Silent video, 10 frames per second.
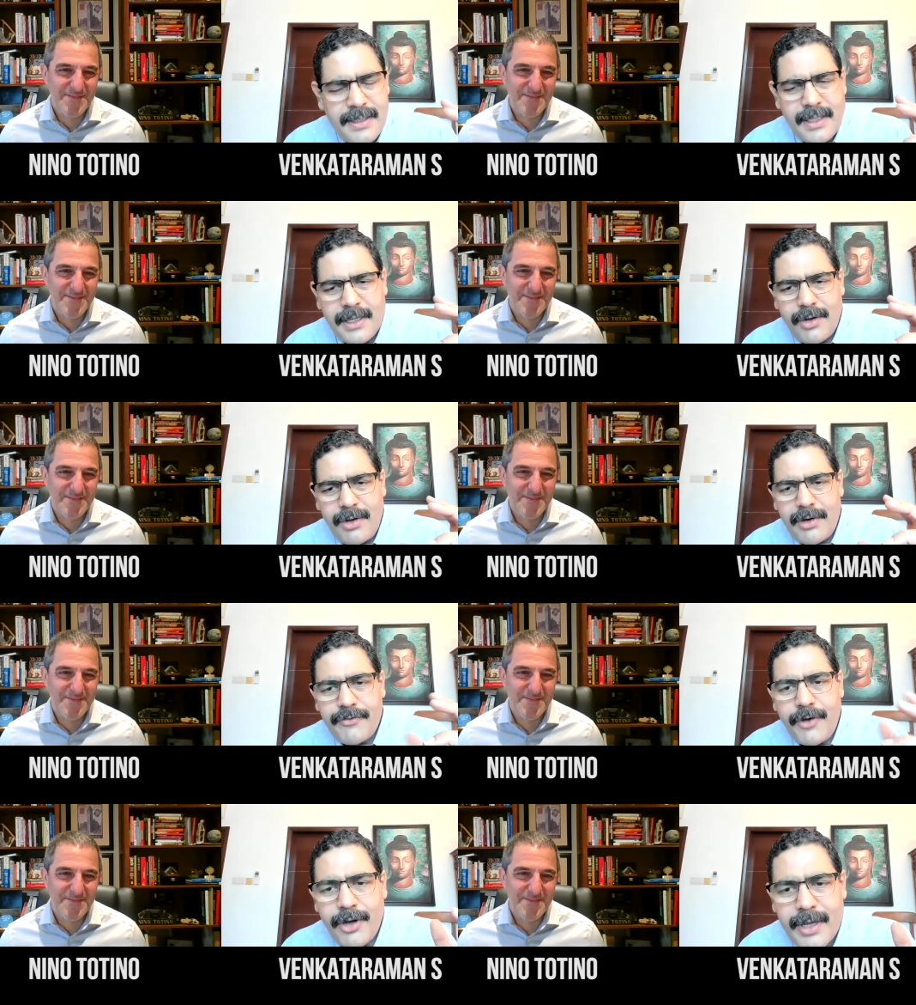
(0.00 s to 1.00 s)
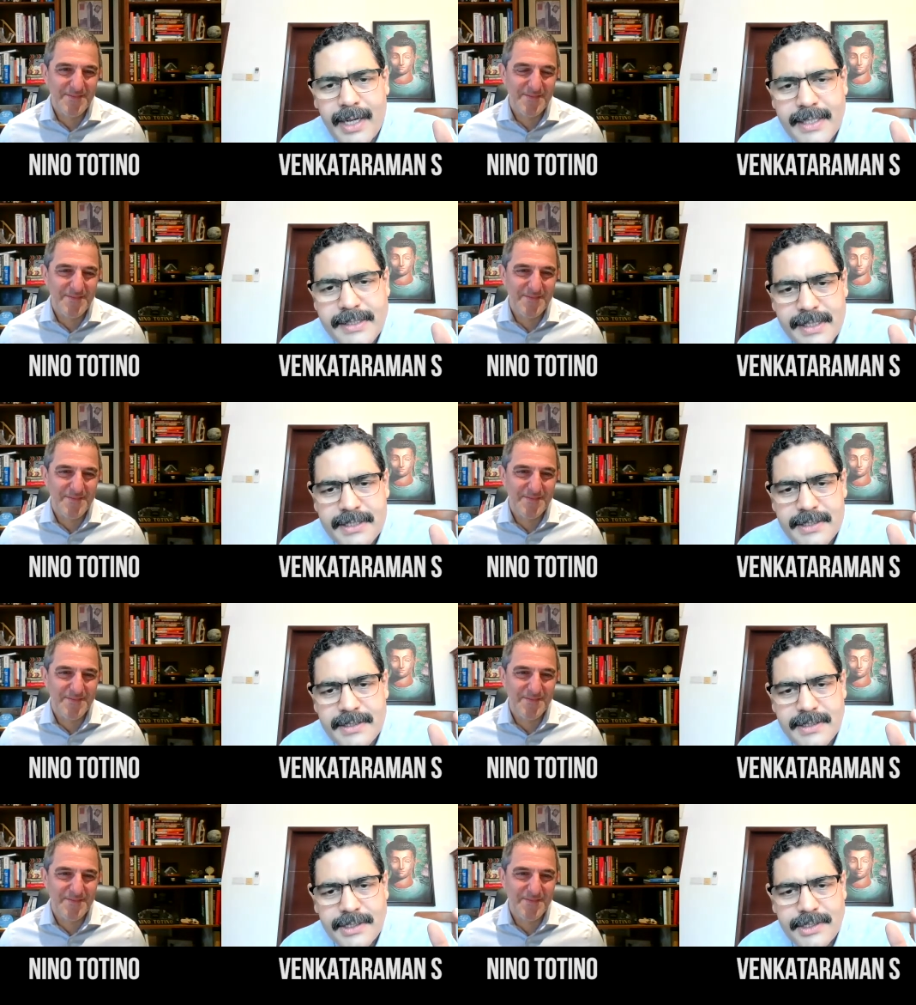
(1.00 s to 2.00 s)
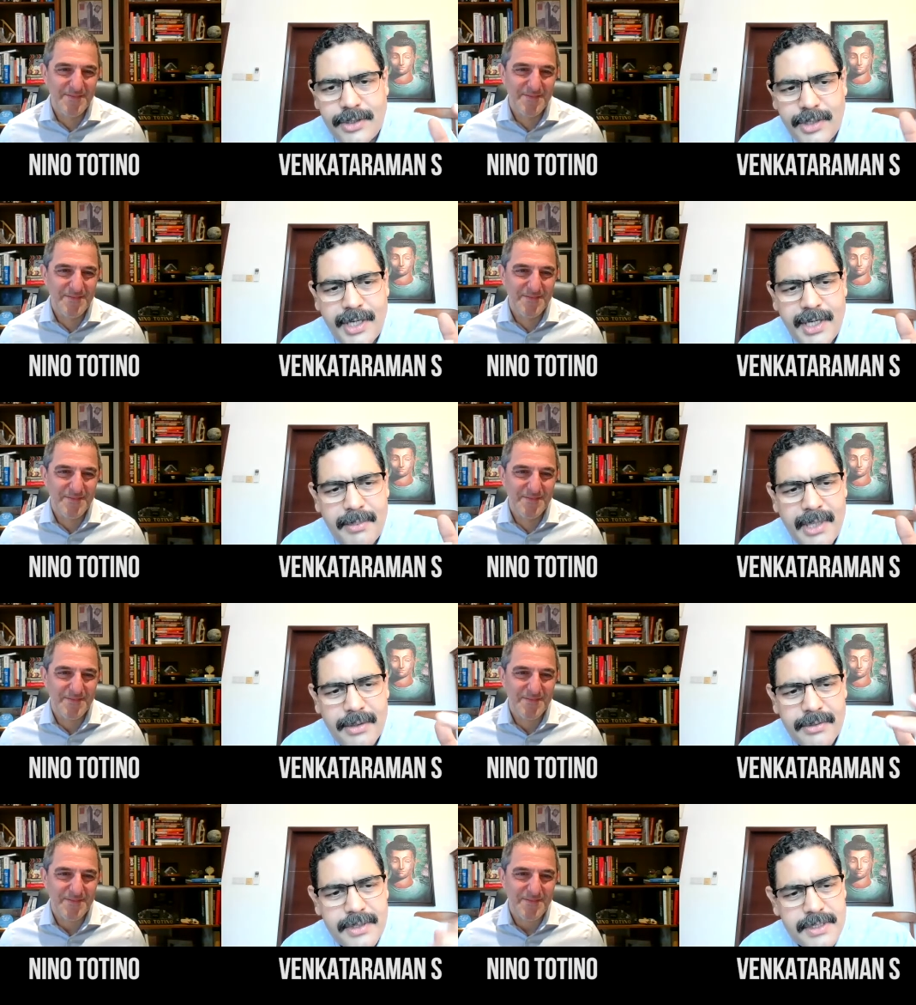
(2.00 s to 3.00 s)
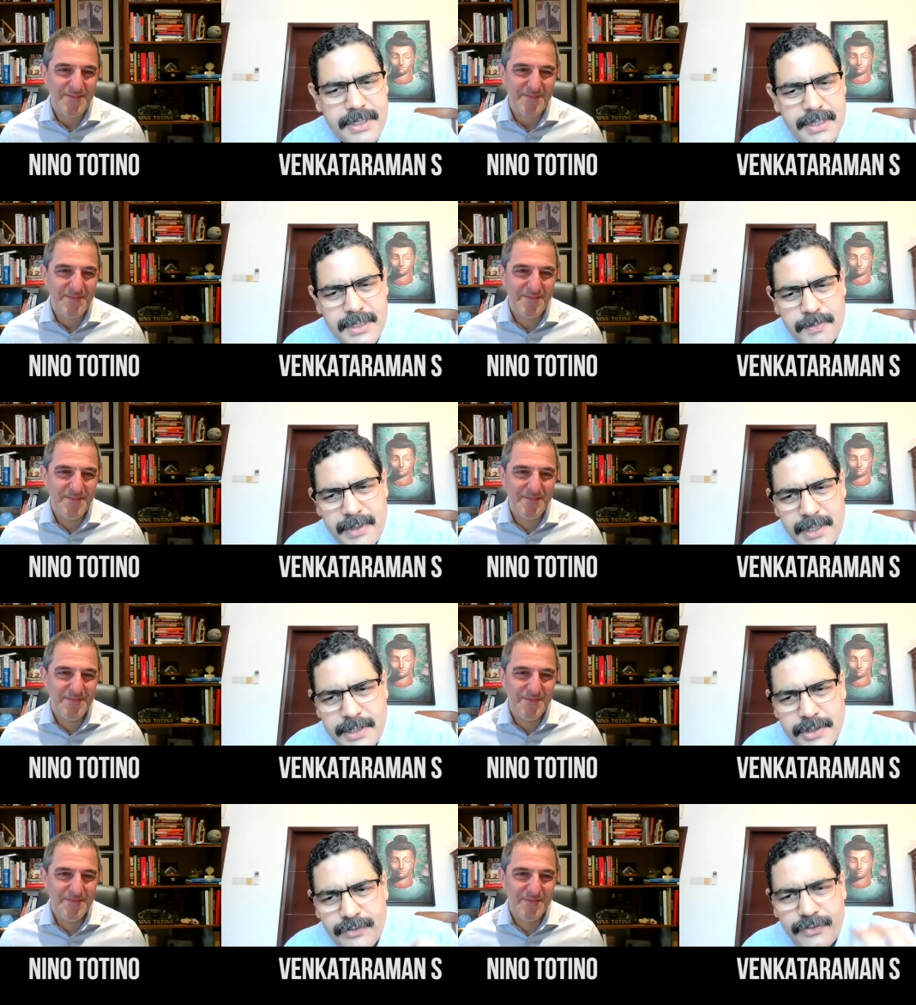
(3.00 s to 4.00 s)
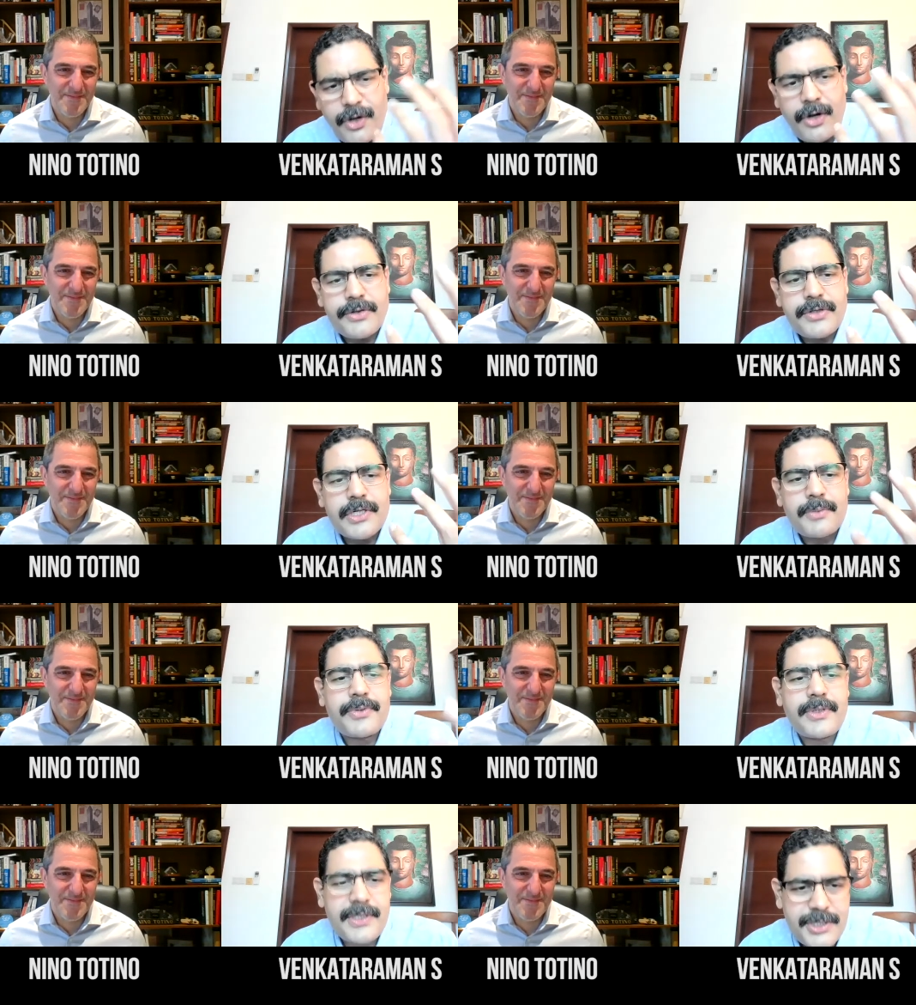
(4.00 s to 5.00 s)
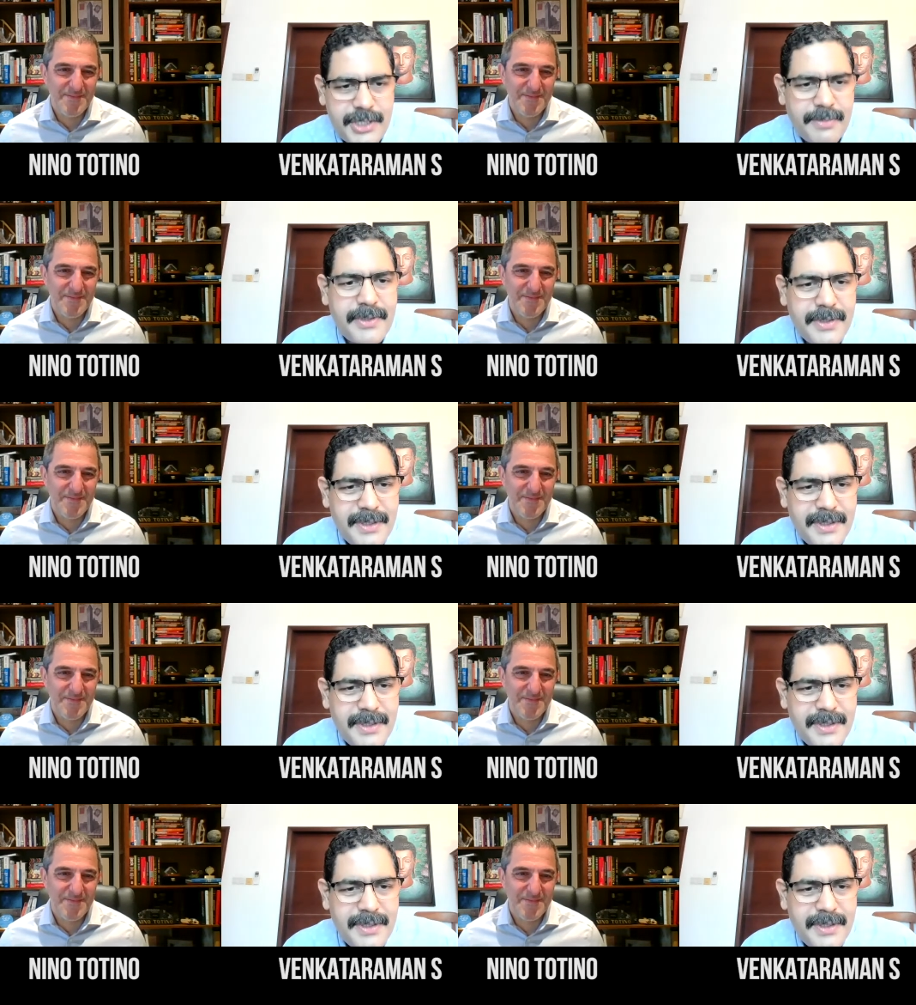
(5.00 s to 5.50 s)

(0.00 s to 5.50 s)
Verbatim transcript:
Speaker 1: that a lot of organizations are talking about this spirit of entrepreneurship,